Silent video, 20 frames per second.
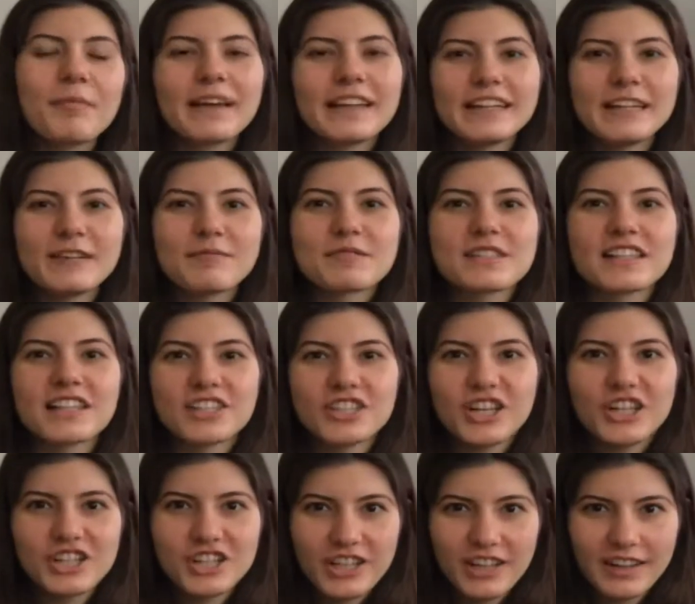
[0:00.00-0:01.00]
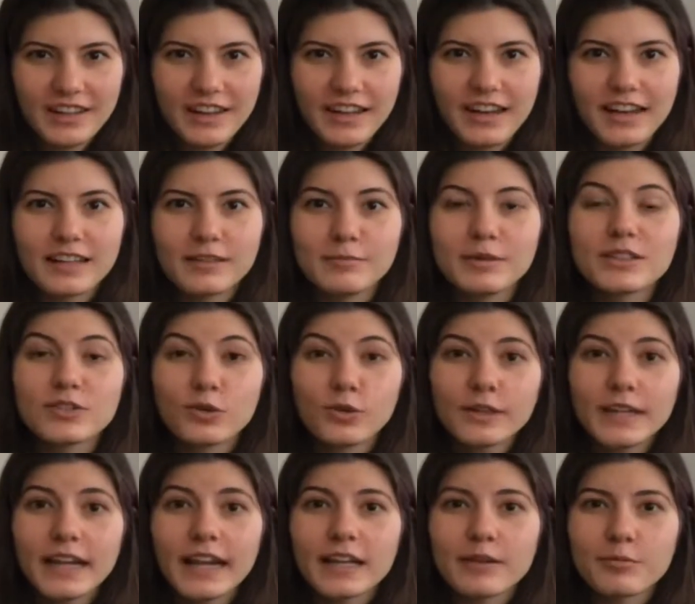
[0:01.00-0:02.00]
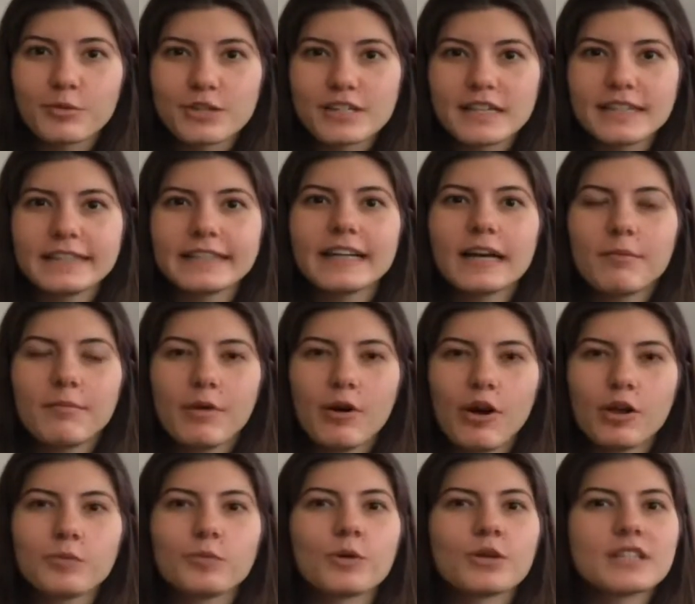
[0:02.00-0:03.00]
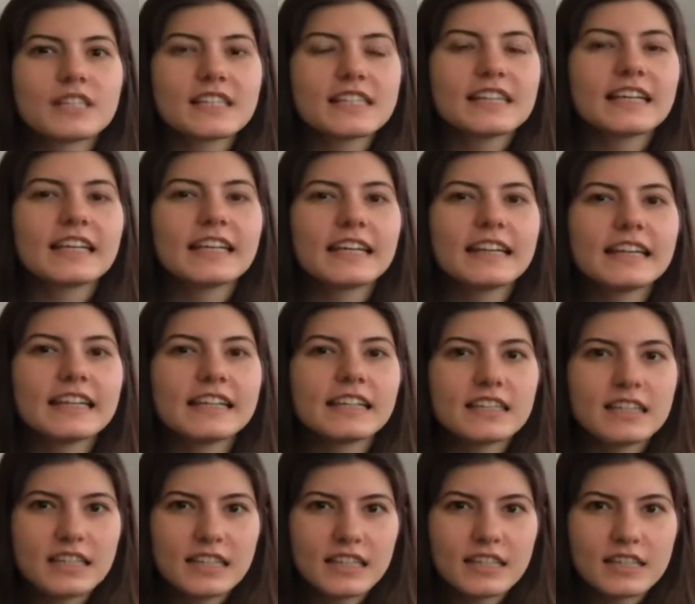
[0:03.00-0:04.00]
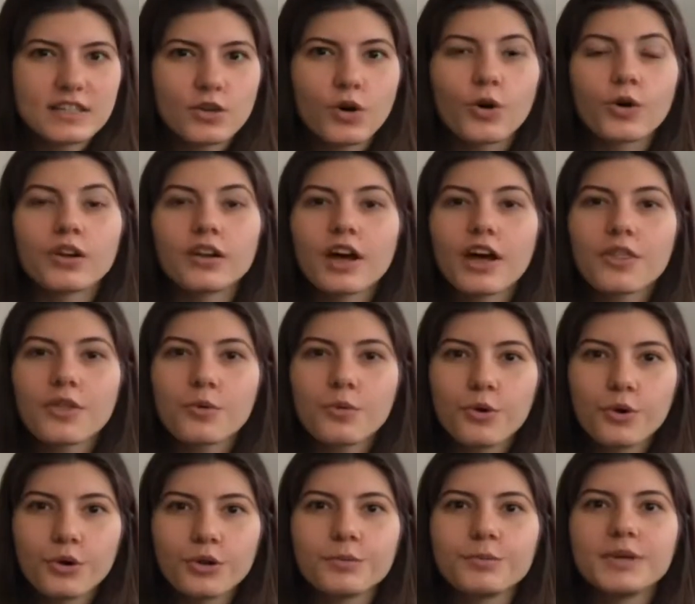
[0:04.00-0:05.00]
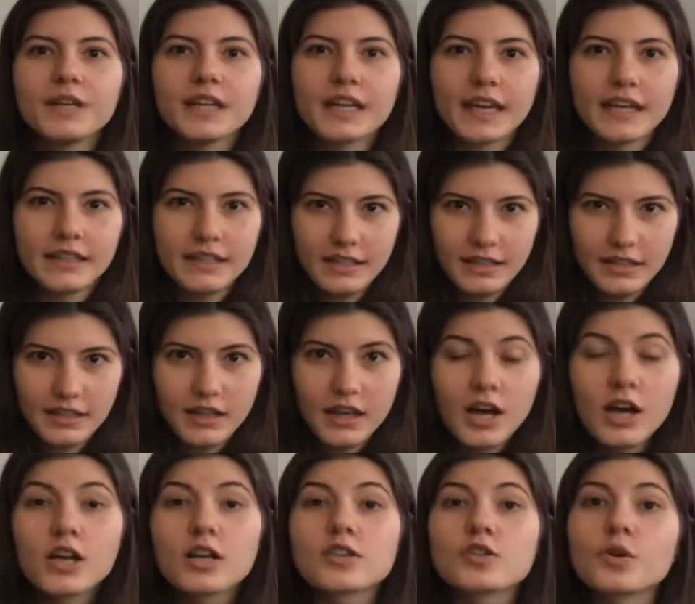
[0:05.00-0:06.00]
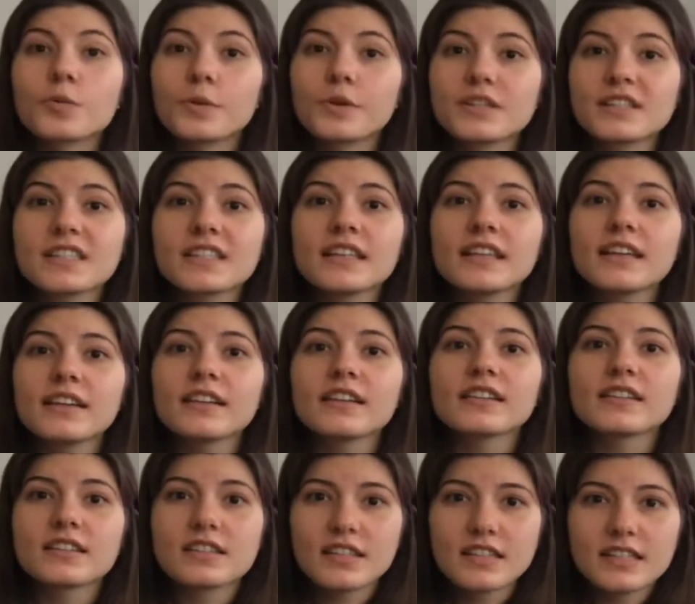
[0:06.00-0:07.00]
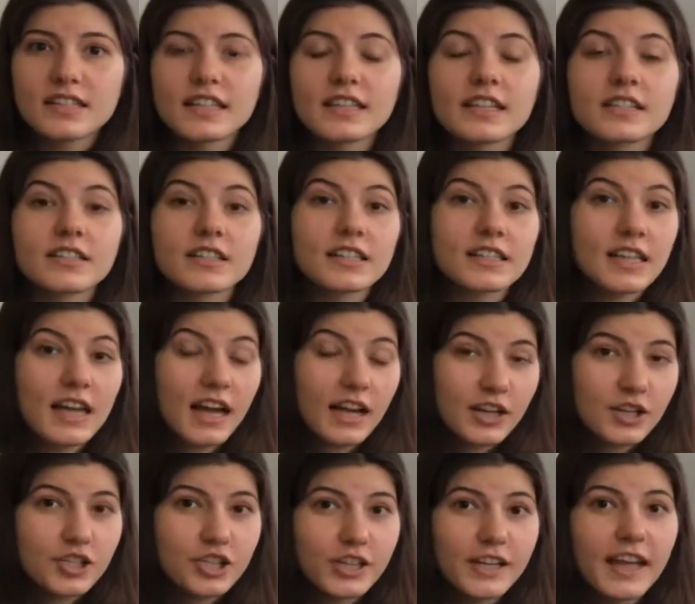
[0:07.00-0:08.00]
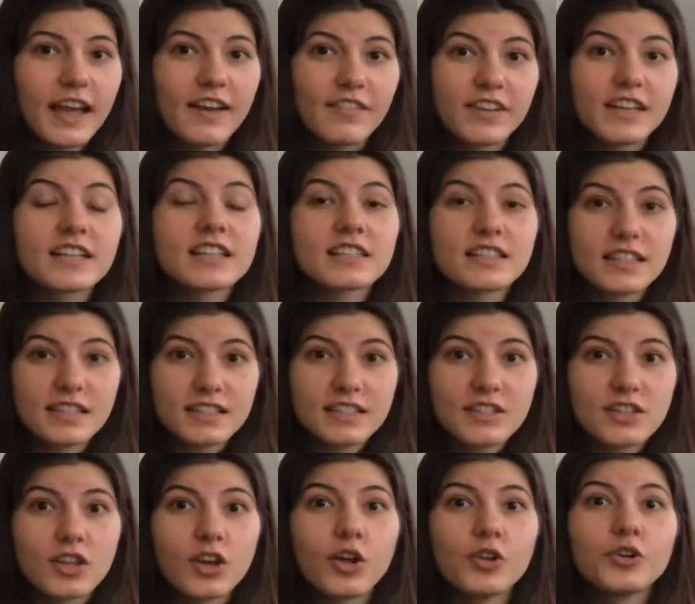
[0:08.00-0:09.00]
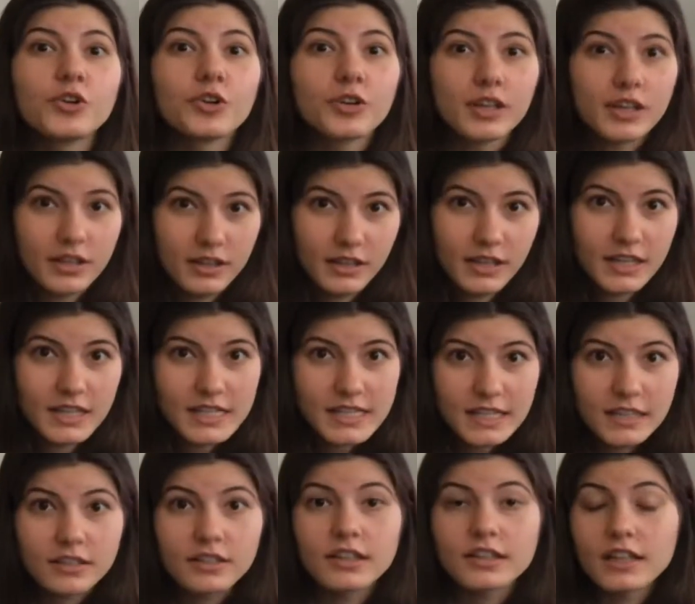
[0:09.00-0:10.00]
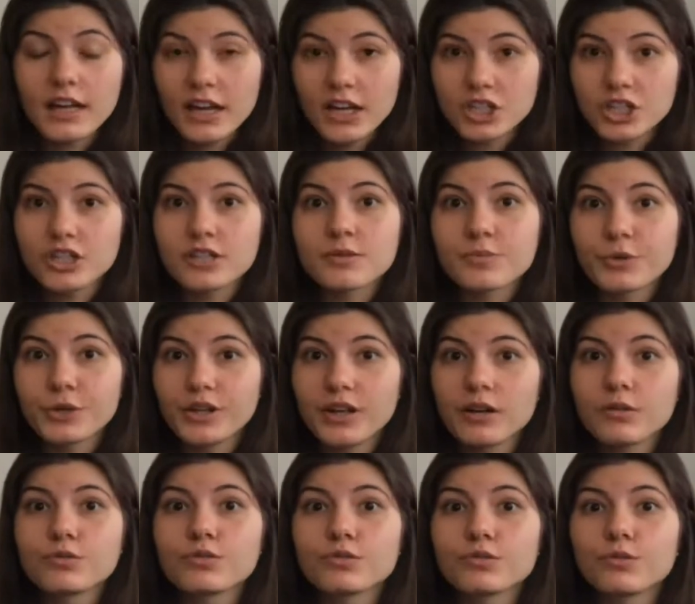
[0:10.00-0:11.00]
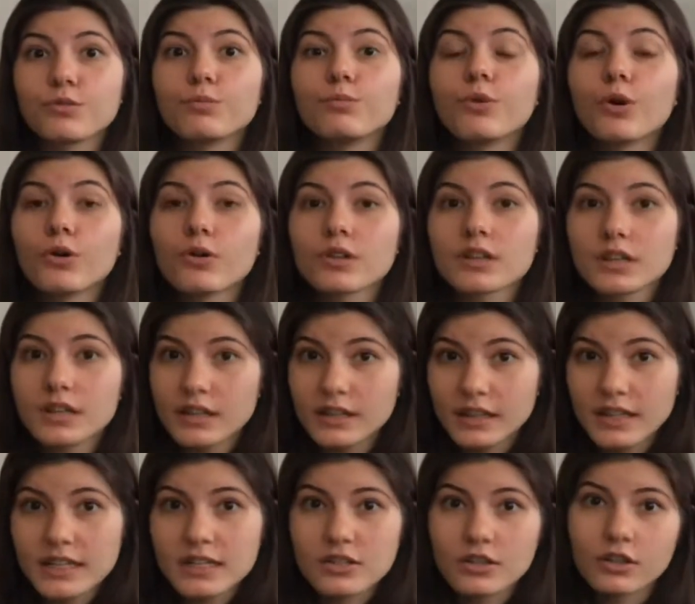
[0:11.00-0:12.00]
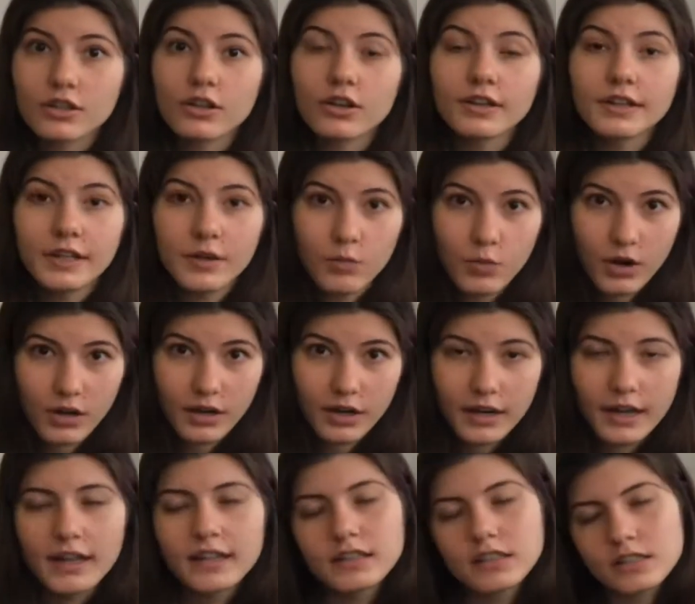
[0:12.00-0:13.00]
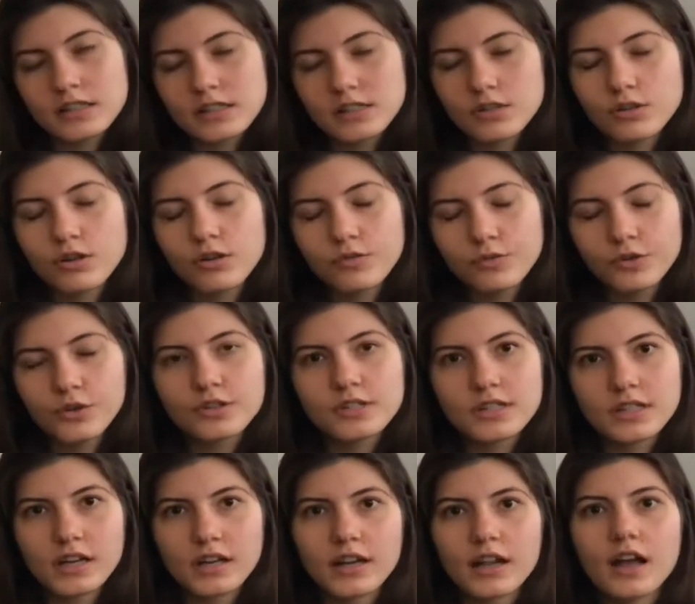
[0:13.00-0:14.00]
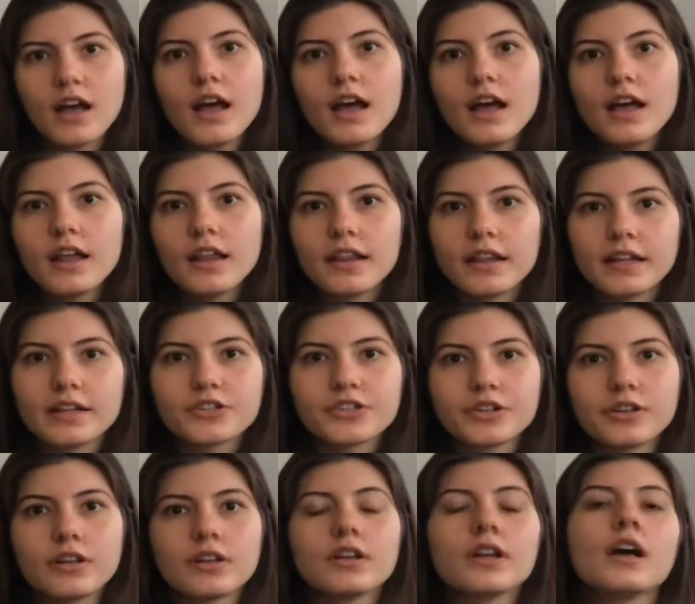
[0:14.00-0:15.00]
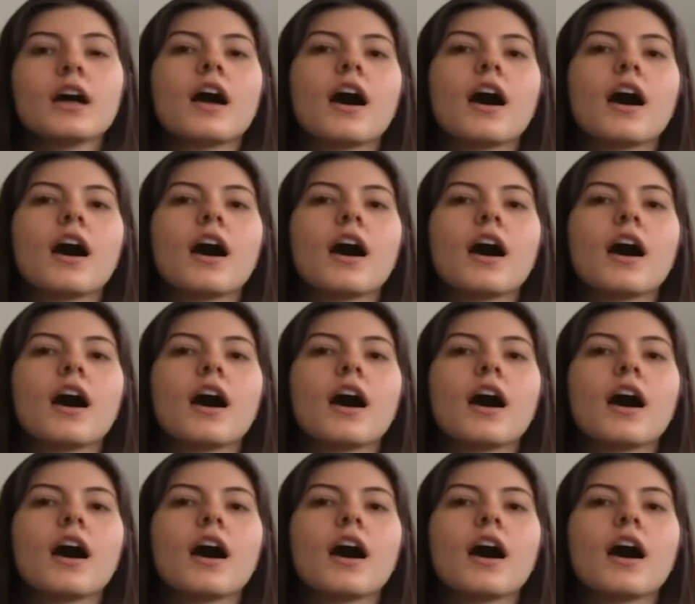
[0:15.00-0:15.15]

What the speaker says: name is Najah Shakir and we're talking and presenting about polycystic kidney disease, or in other words, PKD. So polycystic kidney disease is actually having cysts on your kidneys that could actually spread out to both kidneys, not only one. And it's of course gonna later on